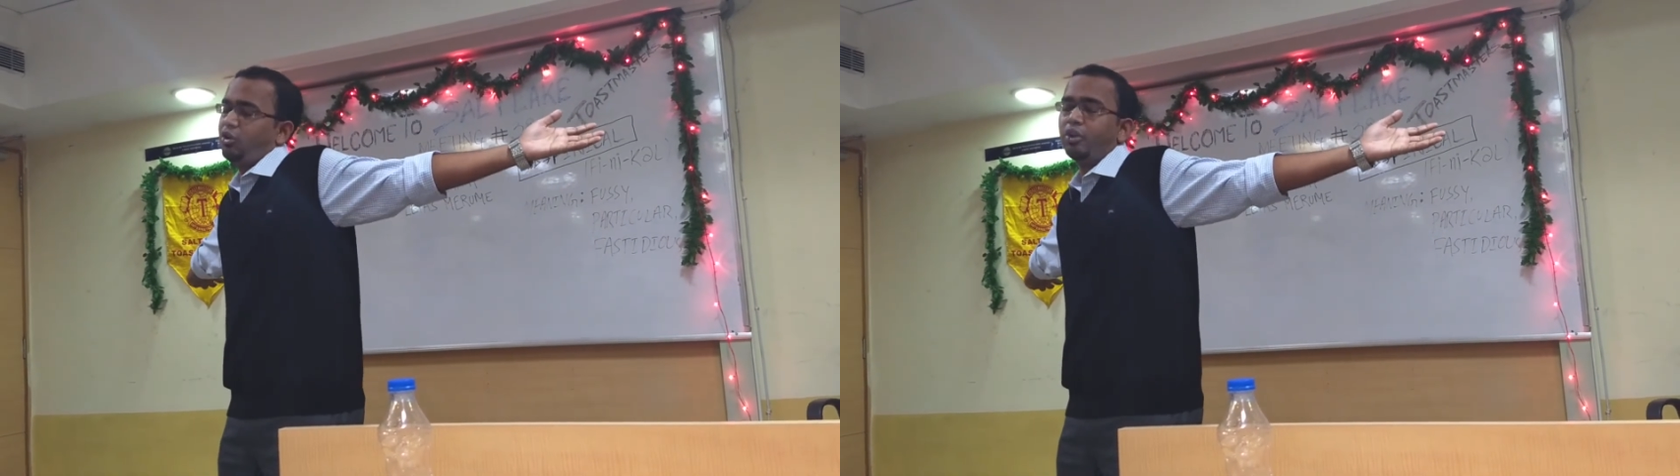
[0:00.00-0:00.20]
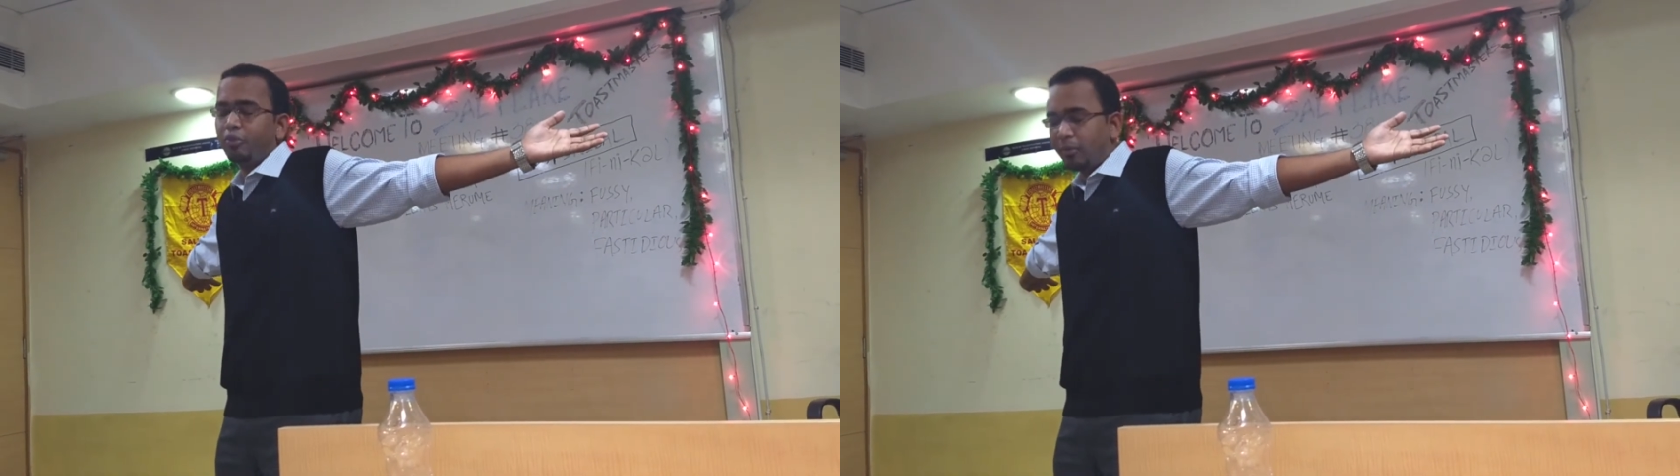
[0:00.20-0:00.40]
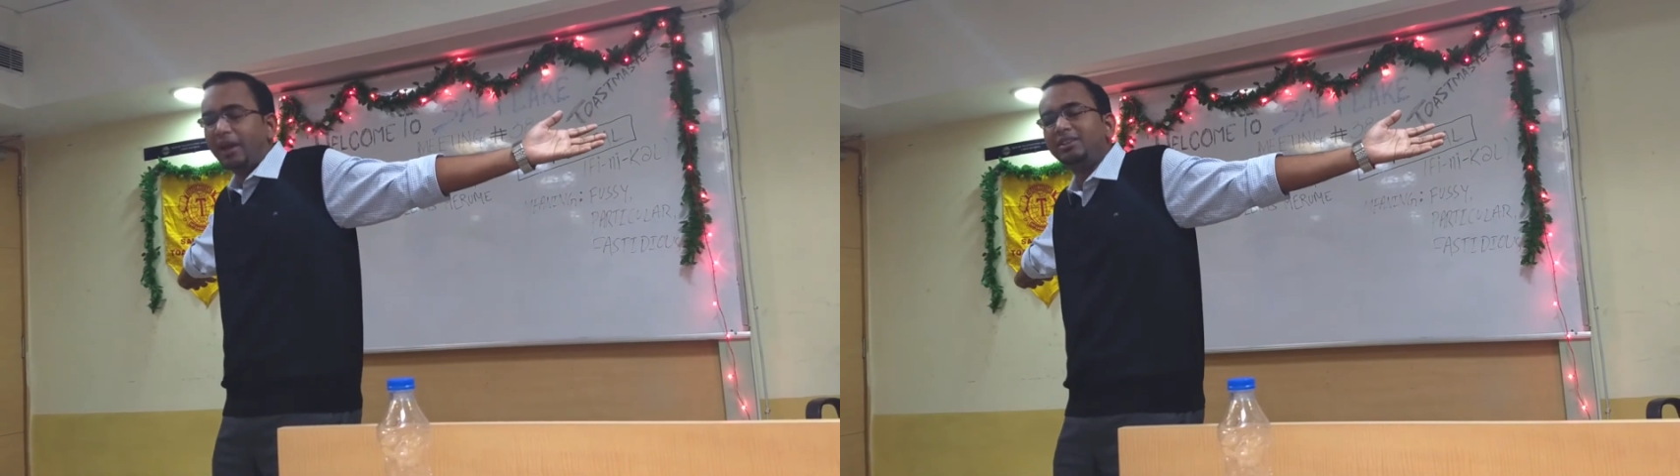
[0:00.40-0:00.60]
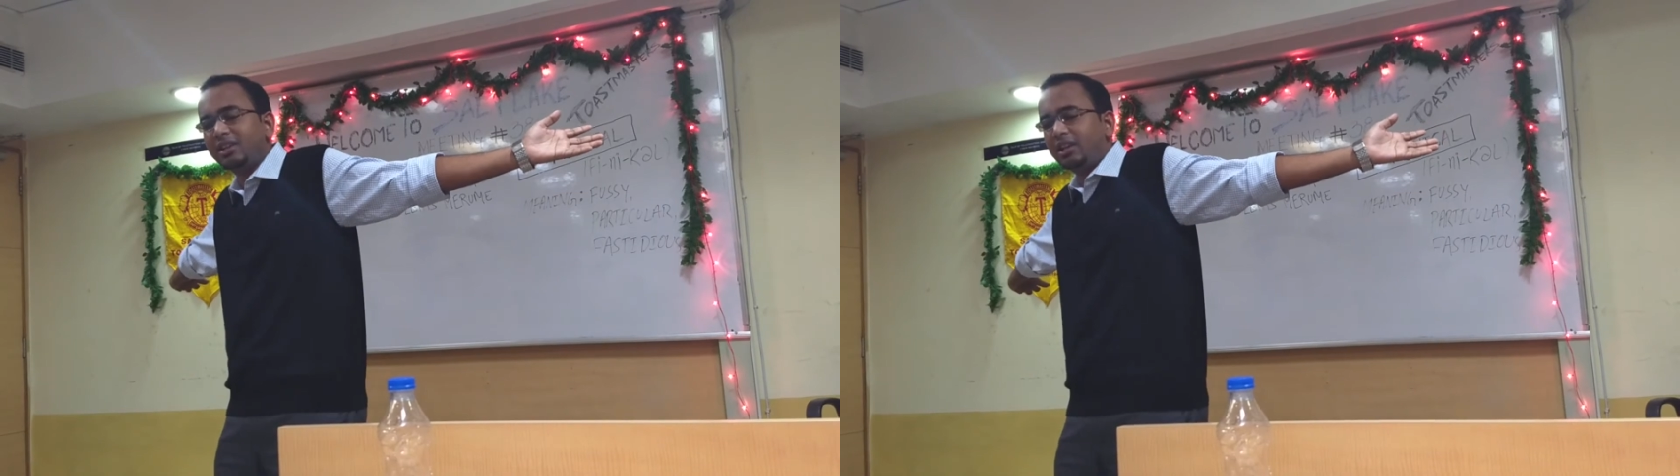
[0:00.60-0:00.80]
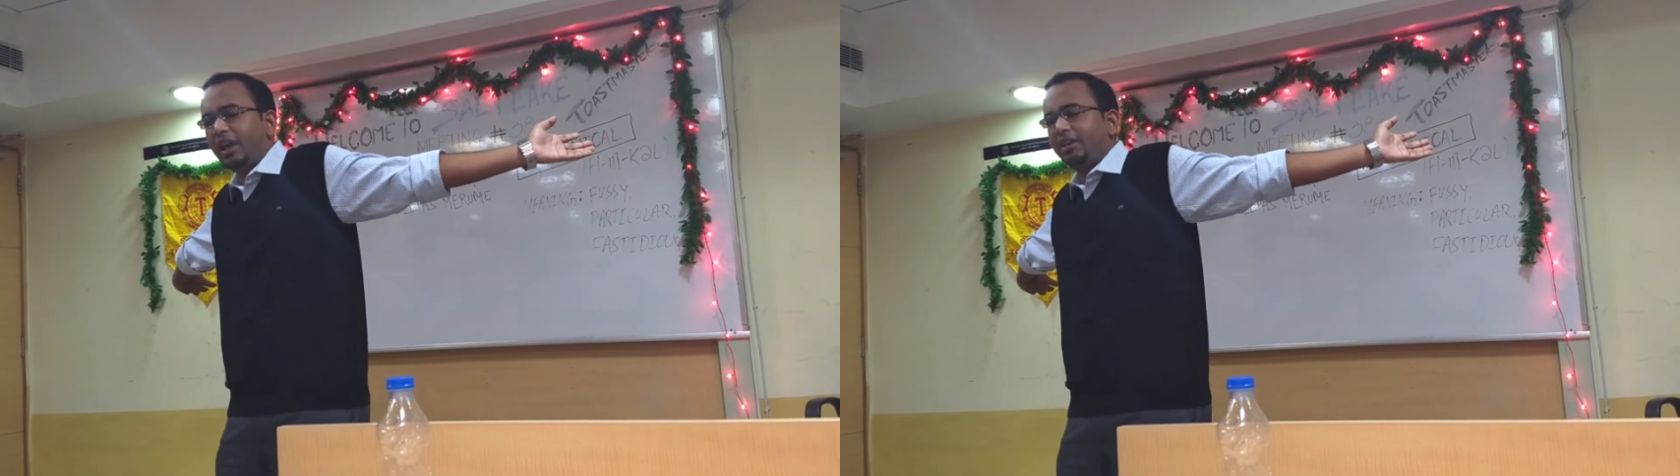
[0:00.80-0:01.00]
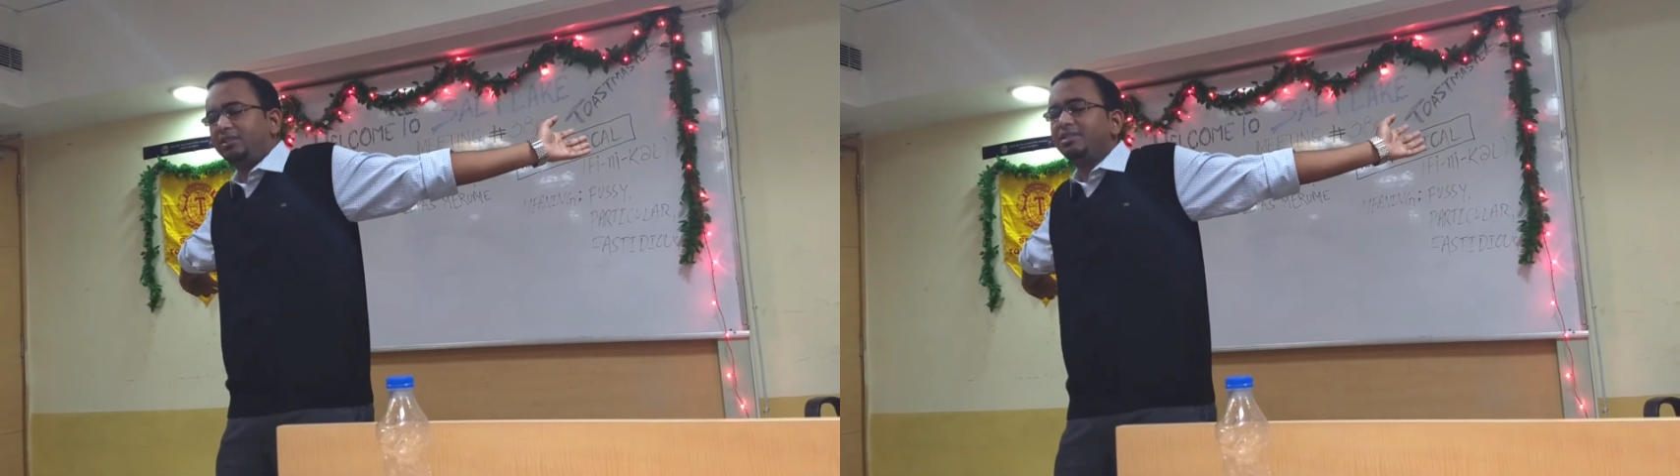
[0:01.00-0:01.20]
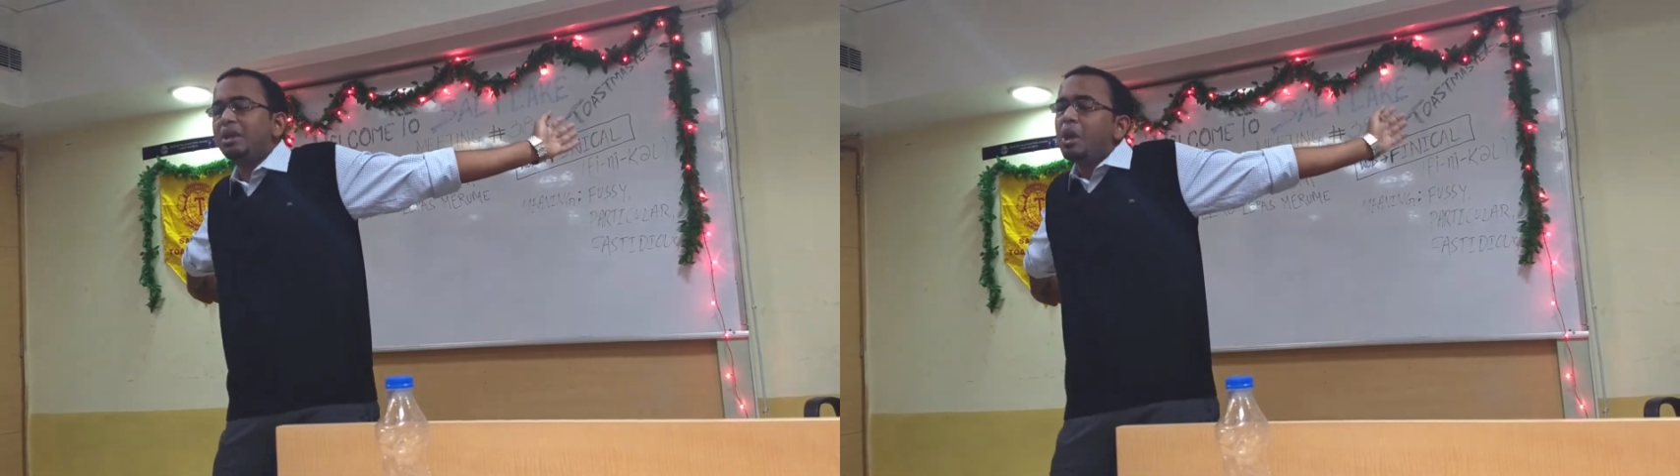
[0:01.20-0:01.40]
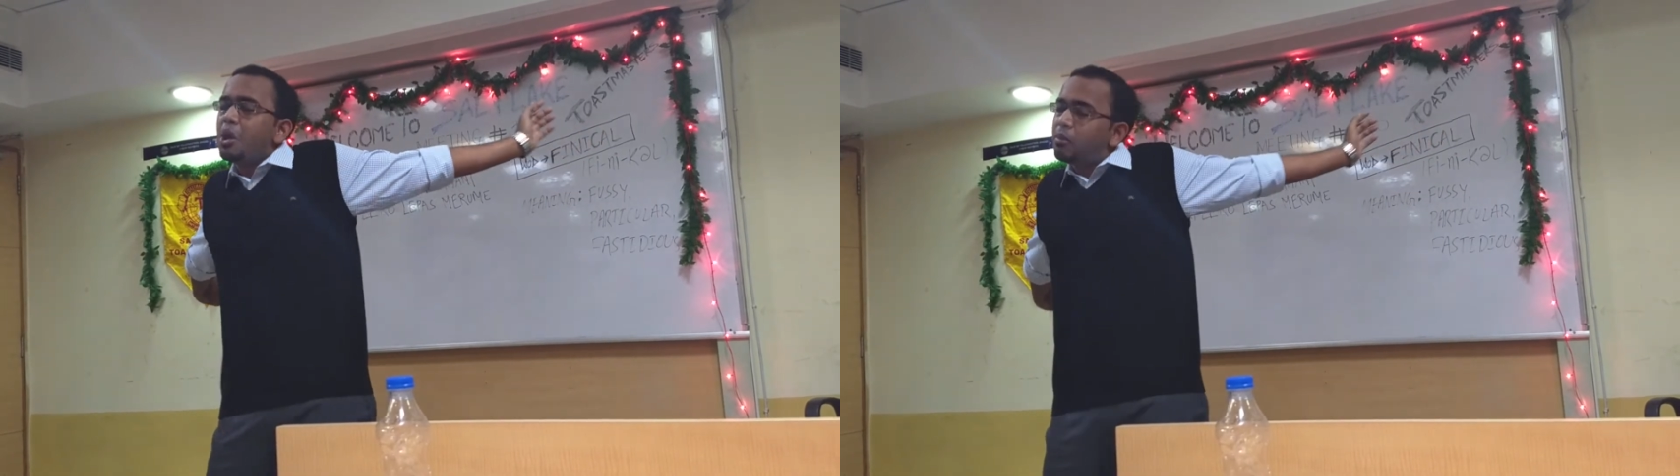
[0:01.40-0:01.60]
not romantically like
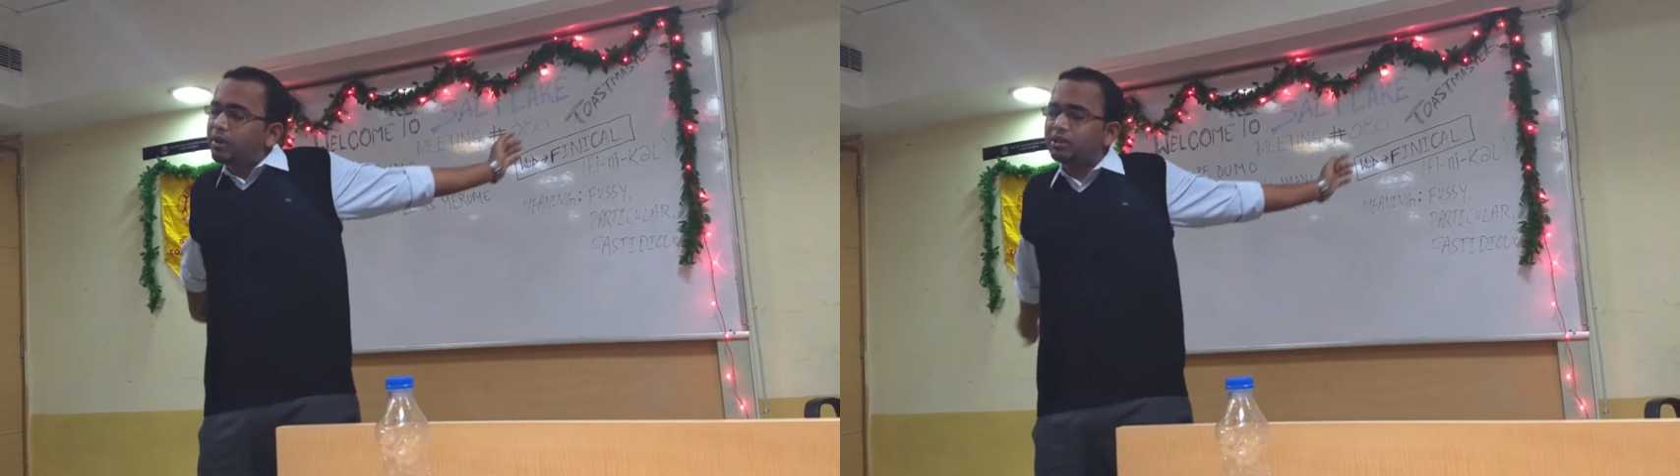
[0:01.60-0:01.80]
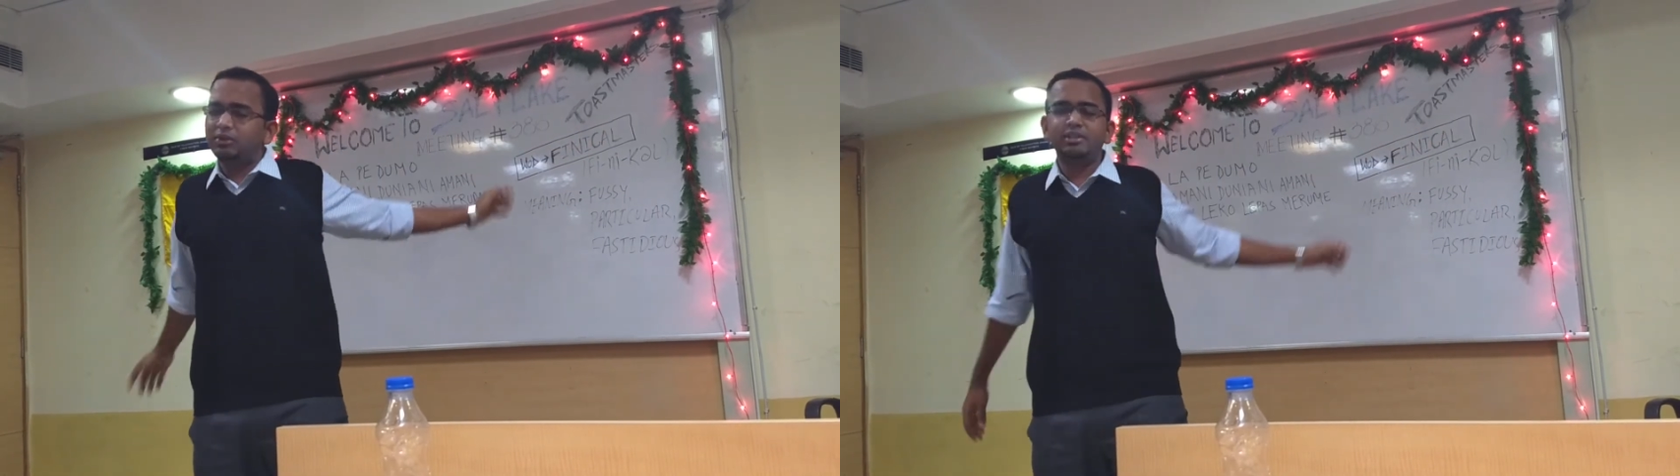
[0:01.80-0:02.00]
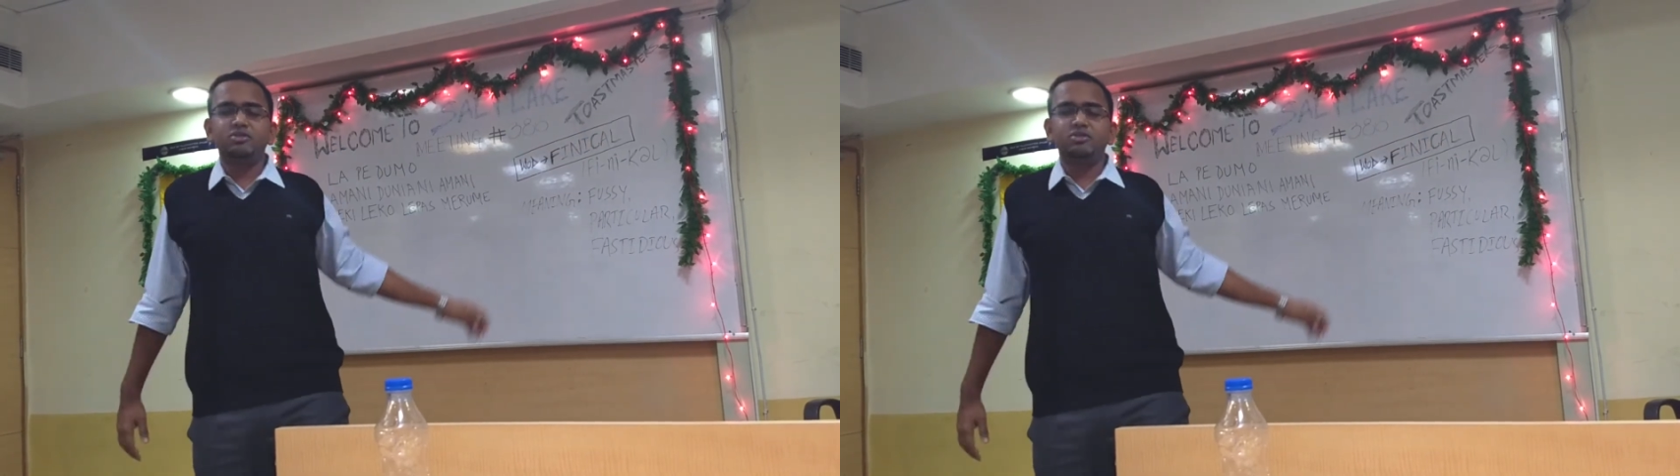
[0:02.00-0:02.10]
this, but they will